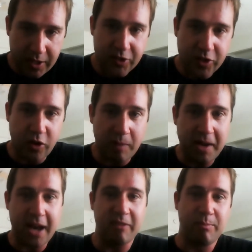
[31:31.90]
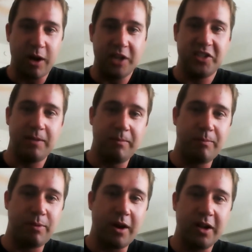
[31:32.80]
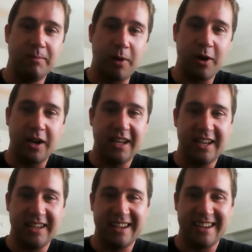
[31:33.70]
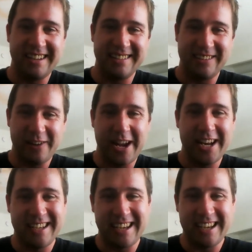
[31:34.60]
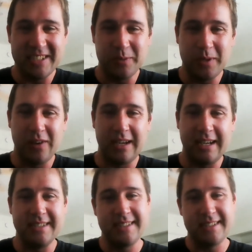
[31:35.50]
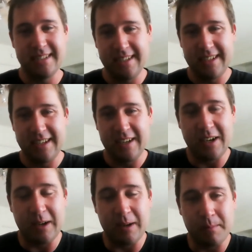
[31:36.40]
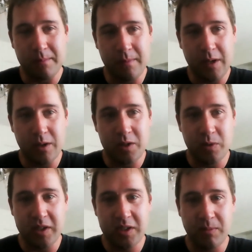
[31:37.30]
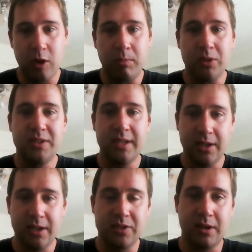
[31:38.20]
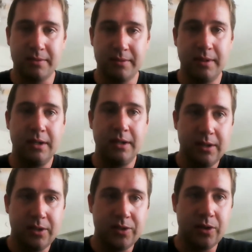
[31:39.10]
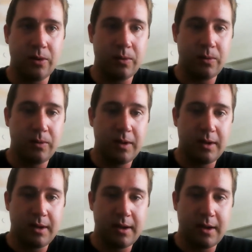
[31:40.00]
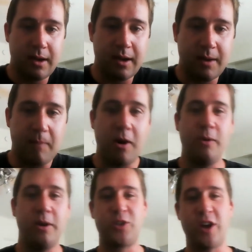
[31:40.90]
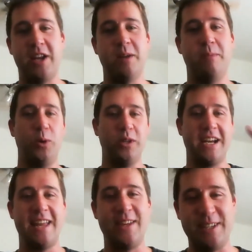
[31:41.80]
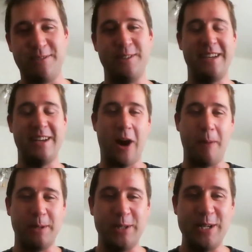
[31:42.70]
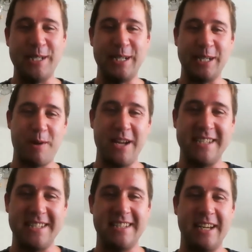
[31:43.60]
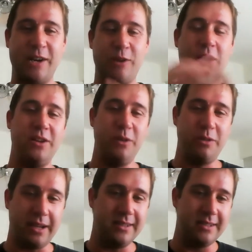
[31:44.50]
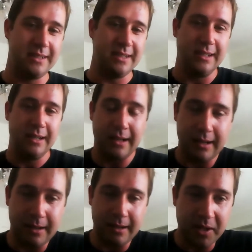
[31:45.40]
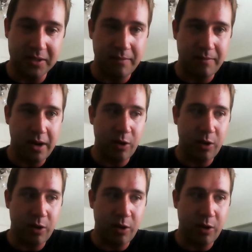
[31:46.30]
So I'm kind of product marketing and creating, as well as doing some global sales stuff. So I'm always trying to pull together different opportunities and experiences and create new things because I'm very